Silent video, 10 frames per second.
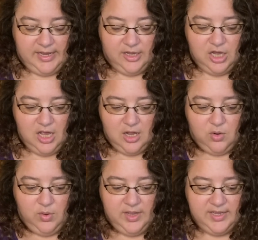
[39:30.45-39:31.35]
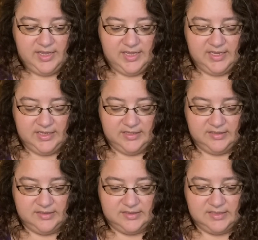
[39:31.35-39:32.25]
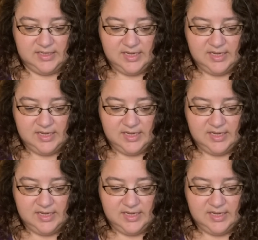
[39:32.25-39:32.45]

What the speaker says: go, is